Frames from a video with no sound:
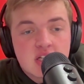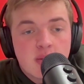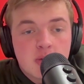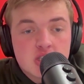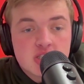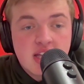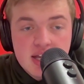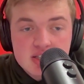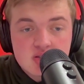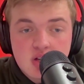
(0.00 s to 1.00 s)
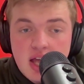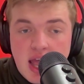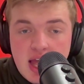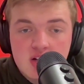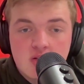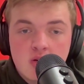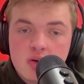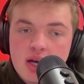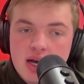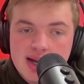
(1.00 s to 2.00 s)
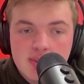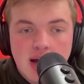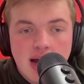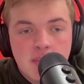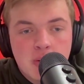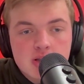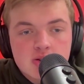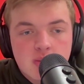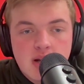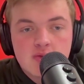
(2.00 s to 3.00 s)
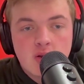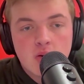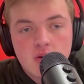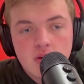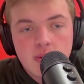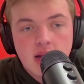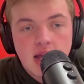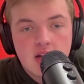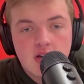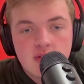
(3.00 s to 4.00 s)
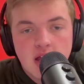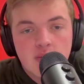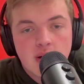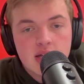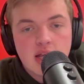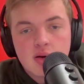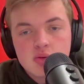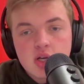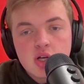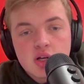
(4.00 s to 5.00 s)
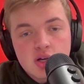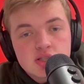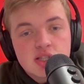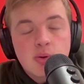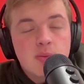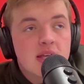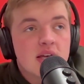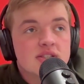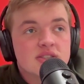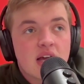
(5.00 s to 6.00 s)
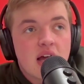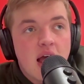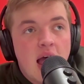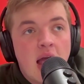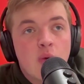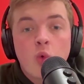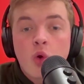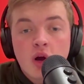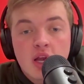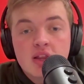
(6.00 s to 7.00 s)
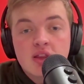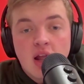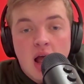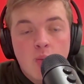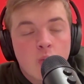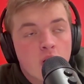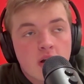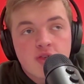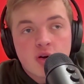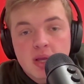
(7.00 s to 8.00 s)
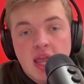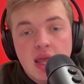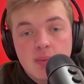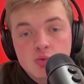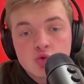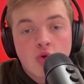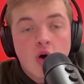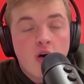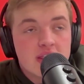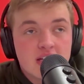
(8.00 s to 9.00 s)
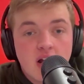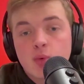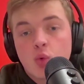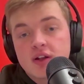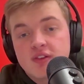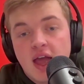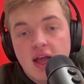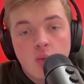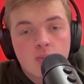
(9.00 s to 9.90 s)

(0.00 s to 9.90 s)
at number 6 ahead of Duke. I personally would have Duke a little bit ahead of UVA right now, simply because I worry for McCabe drawing the number 1 attack